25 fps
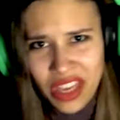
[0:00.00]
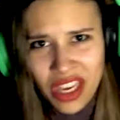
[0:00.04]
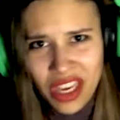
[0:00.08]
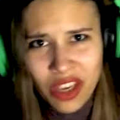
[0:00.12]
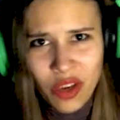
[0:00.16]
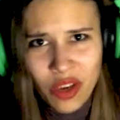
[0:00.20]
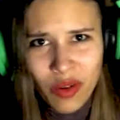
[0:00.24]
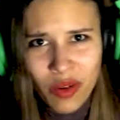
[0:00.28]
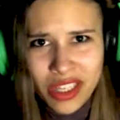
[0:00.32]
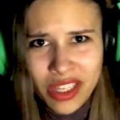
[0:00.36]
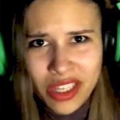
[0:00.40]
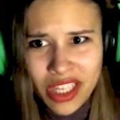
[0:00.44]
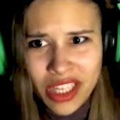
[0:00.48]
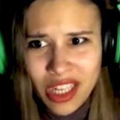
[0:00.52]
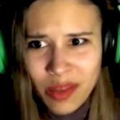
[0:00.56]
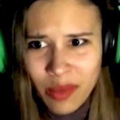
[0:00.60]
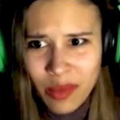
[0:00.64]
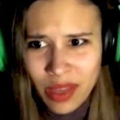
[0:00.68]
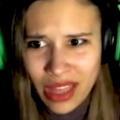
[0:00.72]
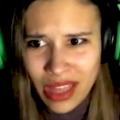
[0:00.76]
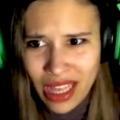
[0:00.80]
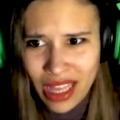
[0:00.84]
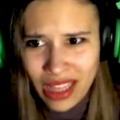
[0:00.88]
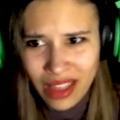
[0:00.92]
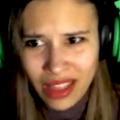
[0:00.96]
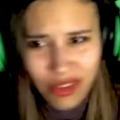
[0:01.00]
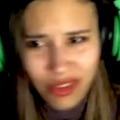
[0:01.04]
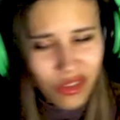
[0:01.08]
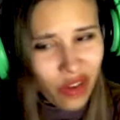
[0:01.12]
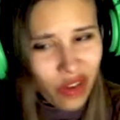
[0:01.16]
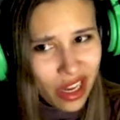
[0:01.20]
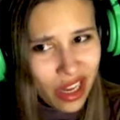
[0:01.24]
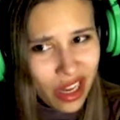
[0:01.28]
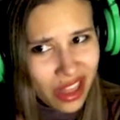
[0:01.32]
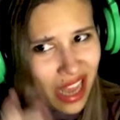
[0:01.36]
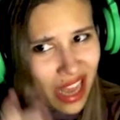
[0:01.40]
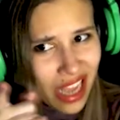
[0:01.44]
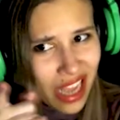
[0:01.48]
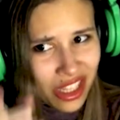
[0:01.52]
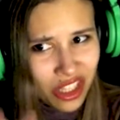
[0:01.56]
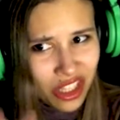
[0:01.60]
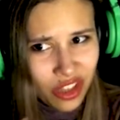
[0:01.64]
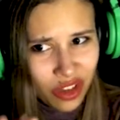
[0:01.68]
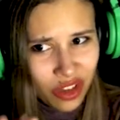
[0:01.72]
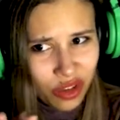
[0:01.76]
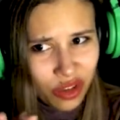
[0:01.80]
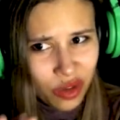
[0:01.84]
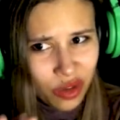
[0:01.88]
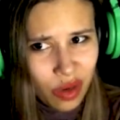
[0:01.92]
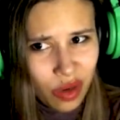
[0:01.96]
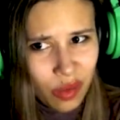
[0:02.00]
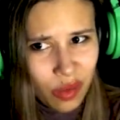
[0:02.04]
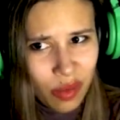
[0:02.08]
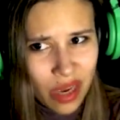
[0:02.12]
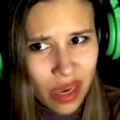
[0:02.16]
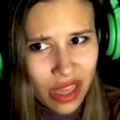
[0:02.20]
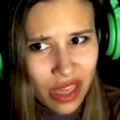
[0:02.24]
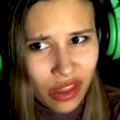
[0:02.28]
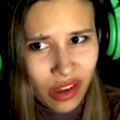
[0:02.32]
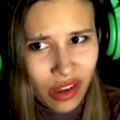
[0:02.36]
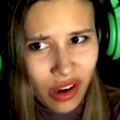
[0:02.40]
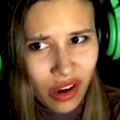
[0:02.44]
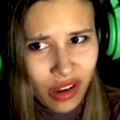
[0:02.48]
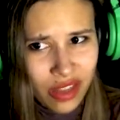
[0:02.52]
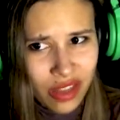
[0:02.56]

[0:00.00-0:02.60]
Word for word: you were telling me that that's not creepy at all